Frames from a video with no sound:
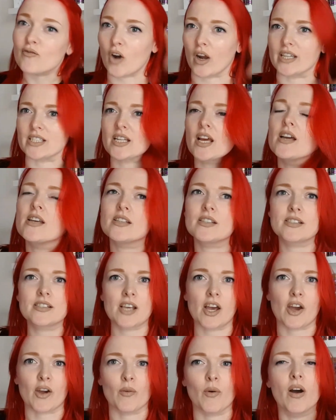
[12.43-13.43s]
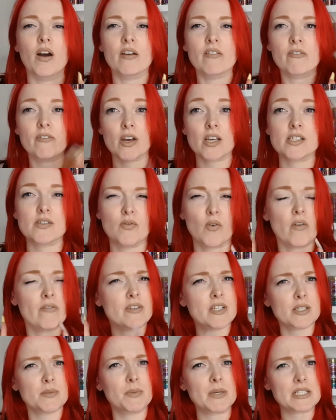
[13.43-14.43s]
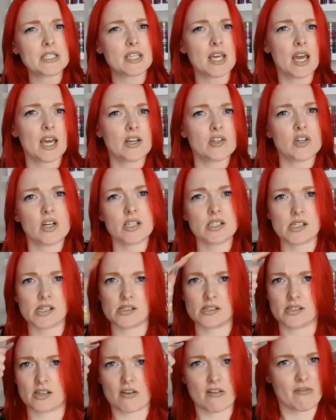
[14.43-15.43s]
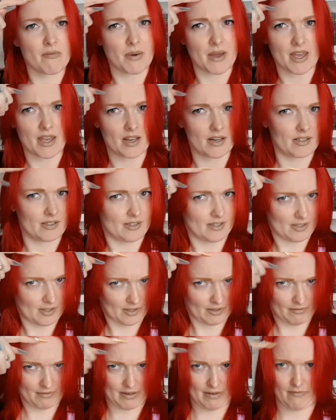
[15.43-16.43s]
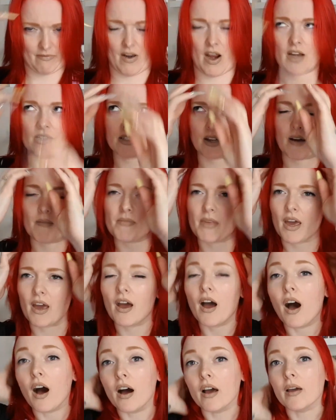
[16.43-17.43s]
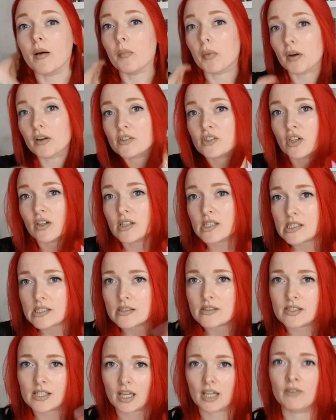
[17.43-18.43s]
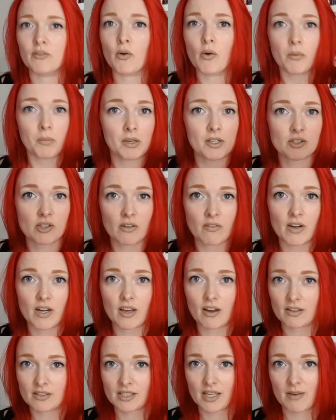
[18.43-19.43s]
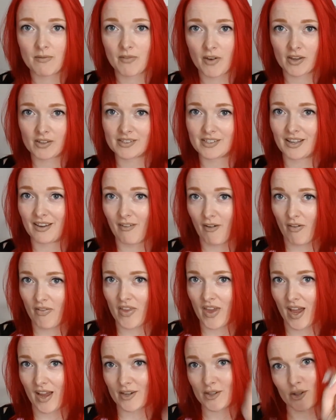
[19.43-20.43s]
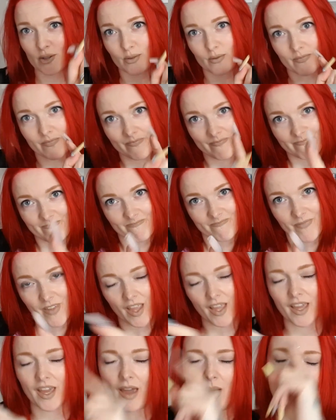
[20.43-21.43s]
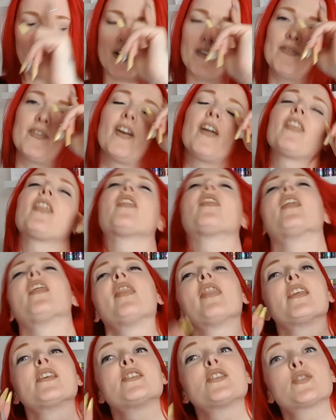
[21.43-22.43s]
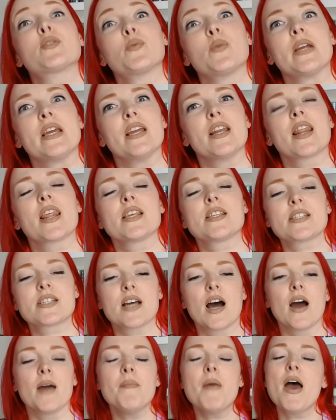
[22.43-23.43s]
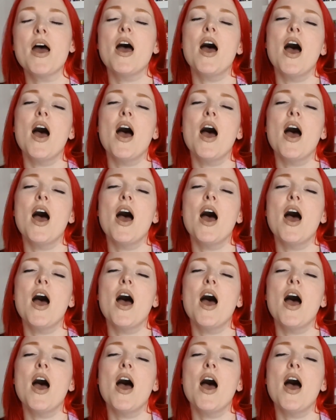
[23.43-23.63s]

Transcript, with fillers: Right, so first of all, just been to the hairdresser, so if my hair looks looking really red up there, I apologise. Second of all, I'm going to try really hard to keep focusing on the actual camera rather than the screen this time.